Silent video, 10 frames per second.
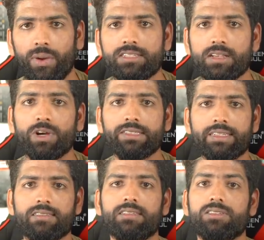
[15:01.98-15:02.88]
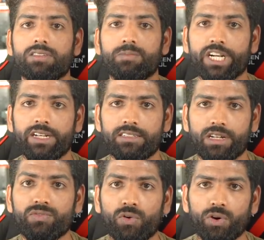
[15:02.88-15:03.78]
When someone says the subject is
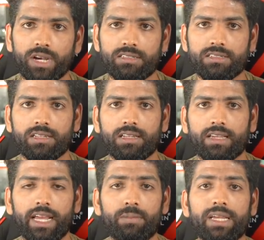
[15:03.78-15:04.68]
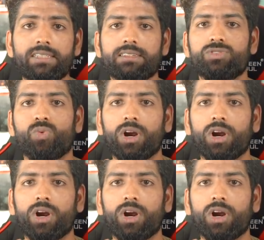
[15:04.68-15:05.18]
in focus, it means it's